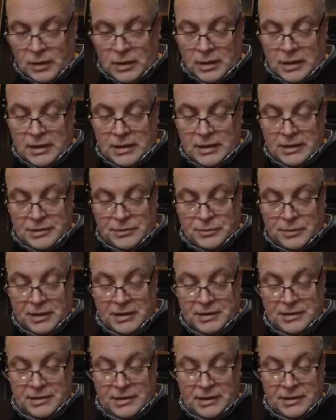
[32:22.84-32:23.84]
As well
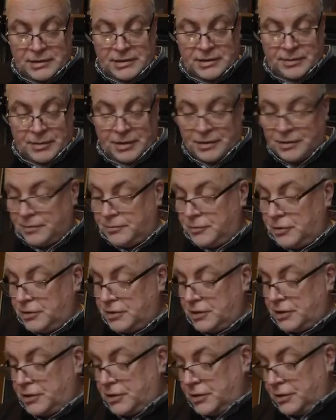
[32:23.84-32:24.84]
as some other
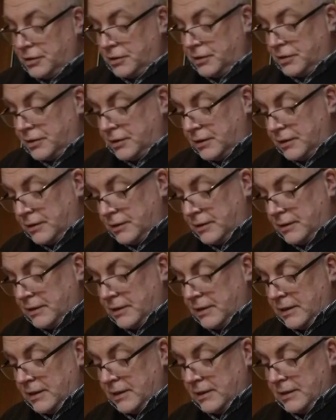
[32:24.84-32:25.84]
musicians. Okay,
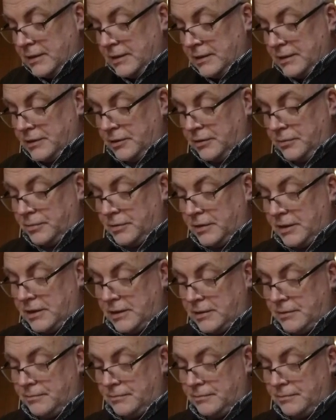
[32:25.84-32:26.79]
let's open it up.